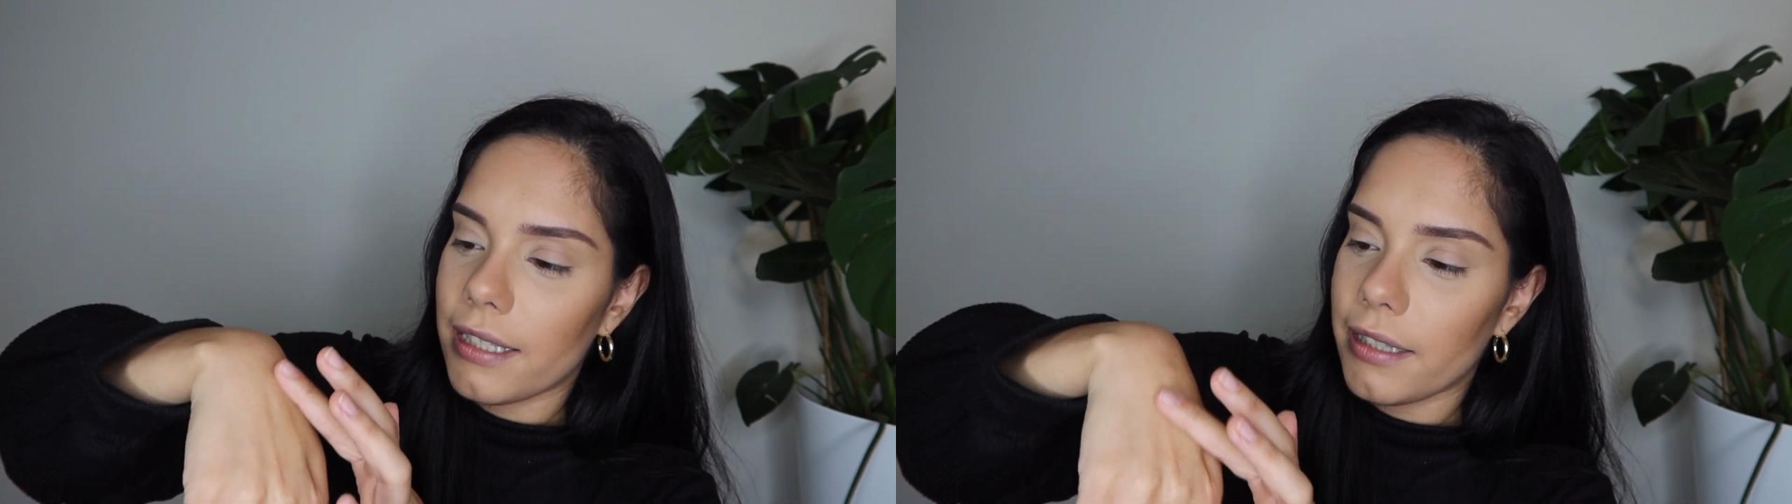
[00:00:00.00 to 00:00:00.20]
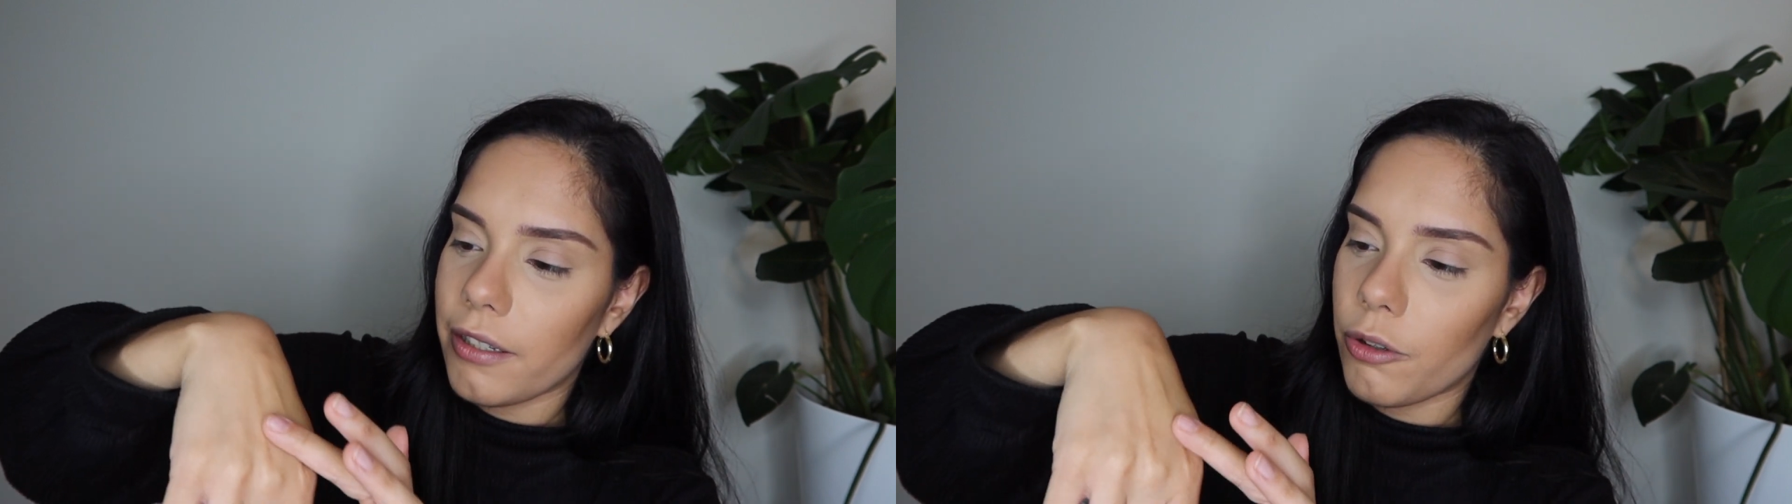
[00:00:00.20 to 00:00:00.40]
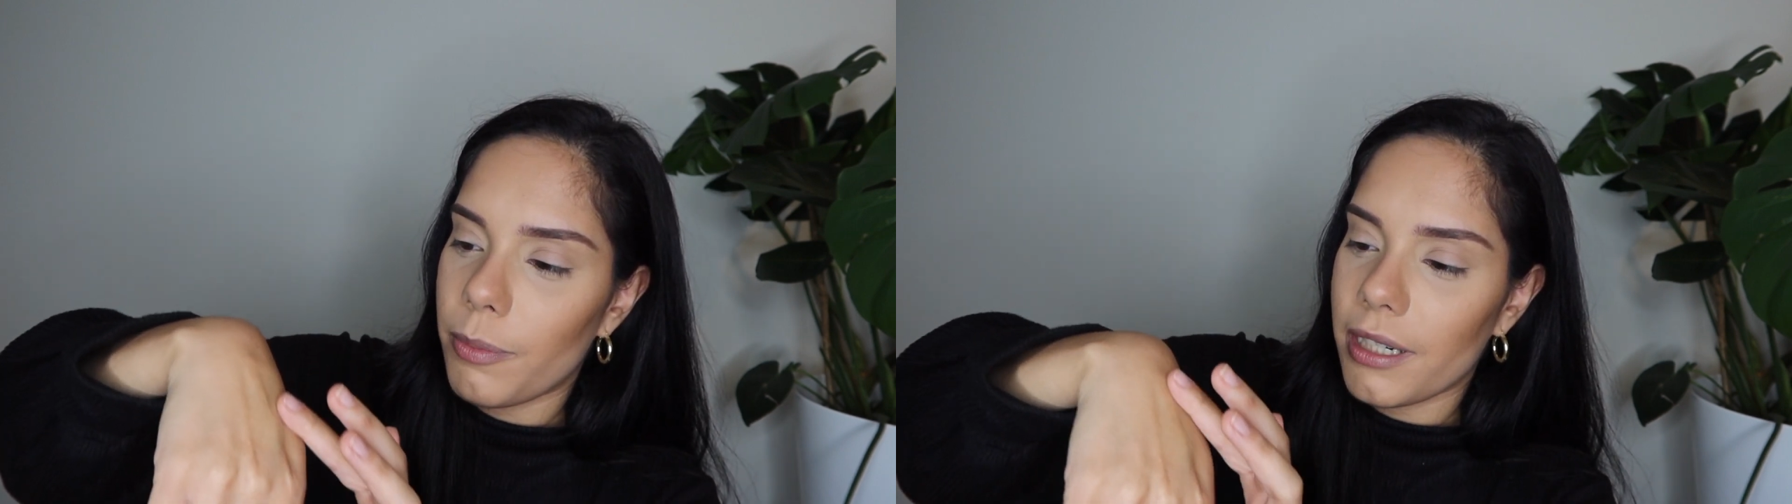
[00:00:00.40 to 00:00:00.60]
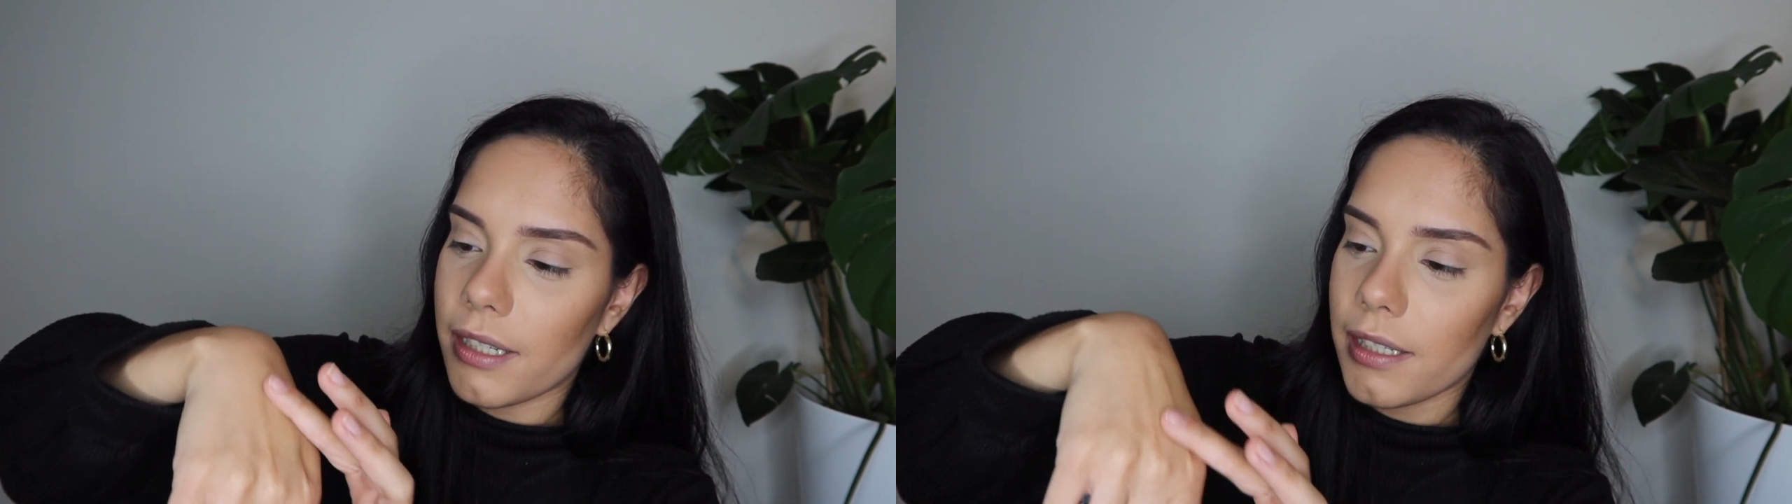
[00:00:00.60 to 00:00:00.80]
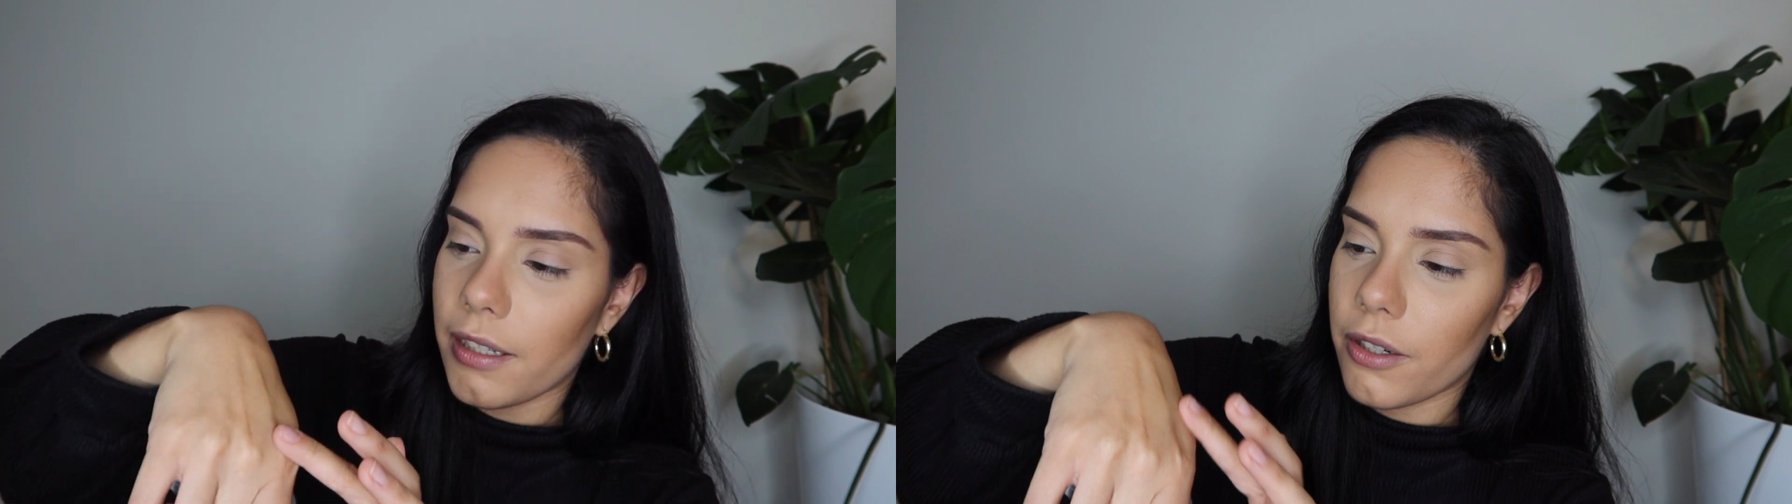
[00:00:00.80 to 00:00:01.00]
little bit of
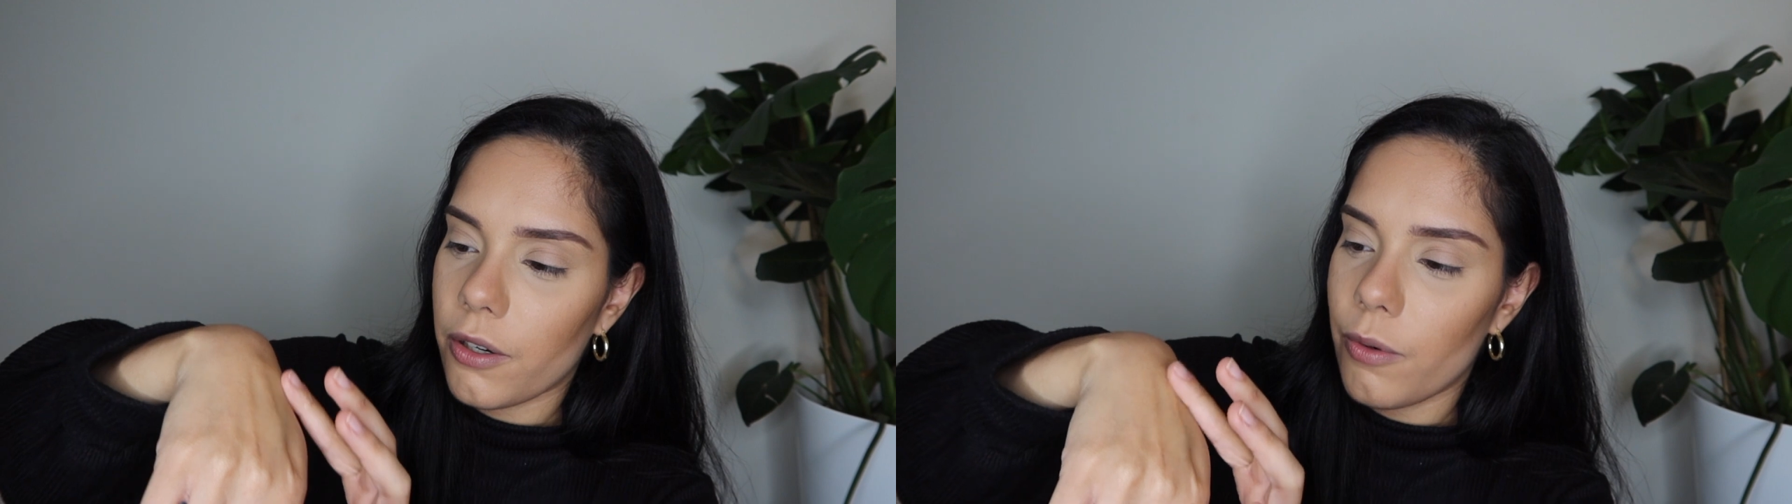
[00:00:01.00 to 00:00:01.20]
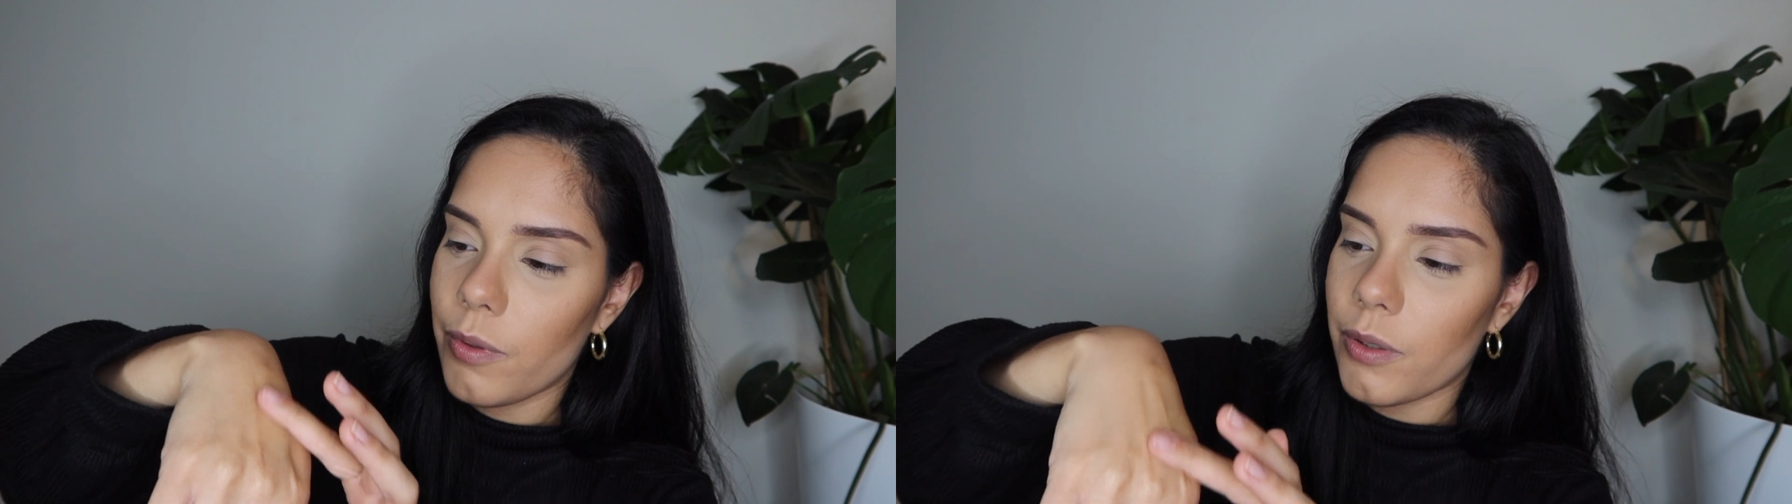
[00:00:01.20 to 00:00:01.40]
silicone,